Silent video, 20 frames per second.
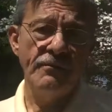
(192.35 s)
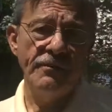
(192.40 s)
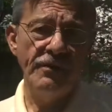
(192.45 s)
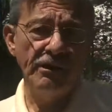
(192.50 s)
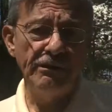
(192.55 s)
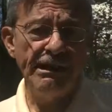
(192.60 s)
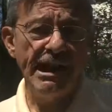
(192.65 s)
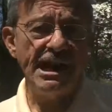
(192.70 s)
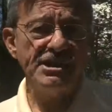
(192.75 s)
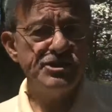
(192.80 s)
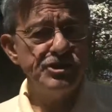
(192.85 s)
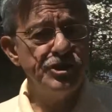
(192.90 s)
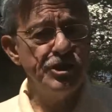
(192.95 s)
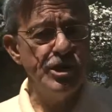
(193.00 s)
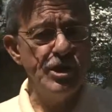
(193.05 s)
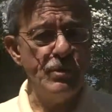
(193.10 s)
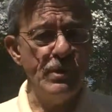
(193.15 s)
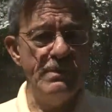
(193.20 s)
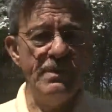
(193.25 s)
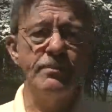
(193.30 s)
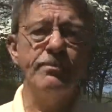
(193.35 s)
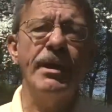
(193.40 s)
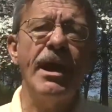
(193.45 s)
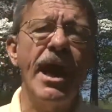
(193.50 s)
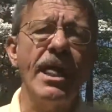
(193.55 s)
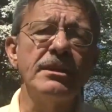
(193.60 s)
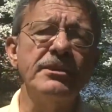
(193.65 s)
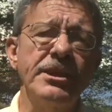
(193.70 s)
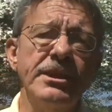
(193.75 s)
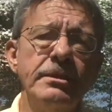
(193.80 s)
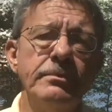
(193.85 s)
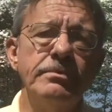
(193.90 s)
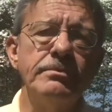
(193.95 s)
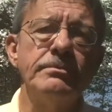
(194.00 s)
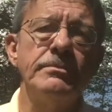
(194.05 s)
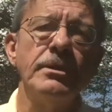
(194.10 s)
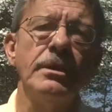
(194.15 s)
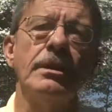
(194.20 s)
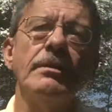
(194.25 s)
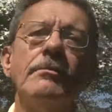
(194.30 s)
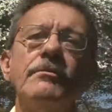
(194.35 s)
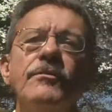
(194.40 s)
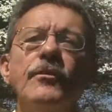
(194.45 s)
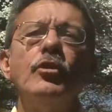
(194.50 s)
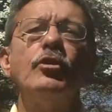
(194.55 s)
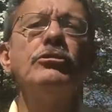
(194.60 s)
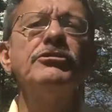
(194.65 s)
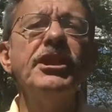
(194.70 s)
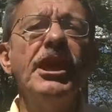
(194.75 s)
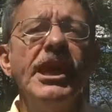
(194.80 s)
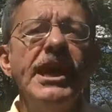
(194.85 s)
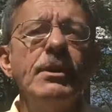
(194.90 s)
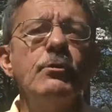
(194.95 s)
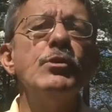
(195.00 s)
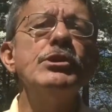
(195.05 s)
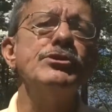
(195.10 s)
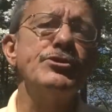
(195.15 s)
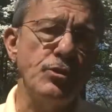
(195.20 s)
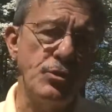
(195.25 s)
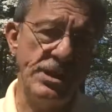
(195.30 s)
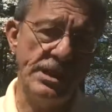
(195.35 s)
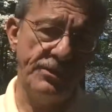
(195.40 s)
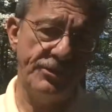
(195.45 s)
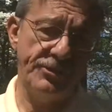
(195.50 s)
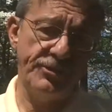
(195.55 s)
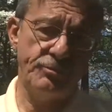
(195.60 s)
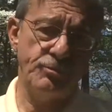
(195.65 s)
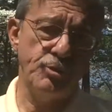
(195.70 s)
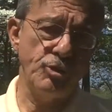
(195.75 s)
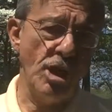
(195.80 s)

For the last year, we've been piloting full-day retreats,